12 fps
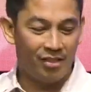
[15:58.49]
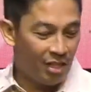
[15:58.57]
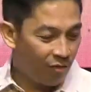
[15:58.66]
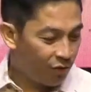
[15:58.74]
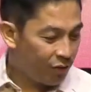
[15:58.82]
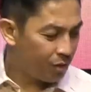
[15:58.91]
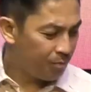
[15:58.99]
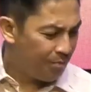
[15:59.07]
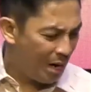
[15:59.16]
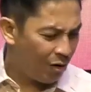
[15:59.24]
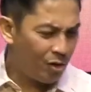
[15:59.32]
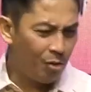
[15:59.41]
The devil
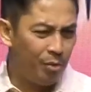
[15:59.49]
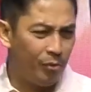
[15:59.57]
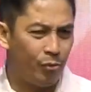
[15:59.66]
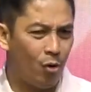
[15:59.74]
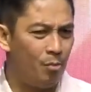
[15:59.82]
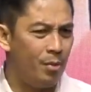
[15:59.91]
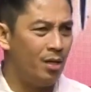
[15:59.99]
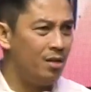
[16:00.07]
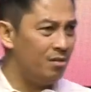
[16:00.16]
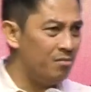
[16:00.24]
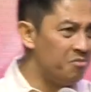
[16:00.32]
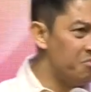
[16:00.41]
says, bow down before
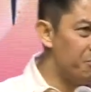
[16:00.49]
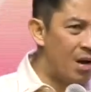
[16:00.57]
me.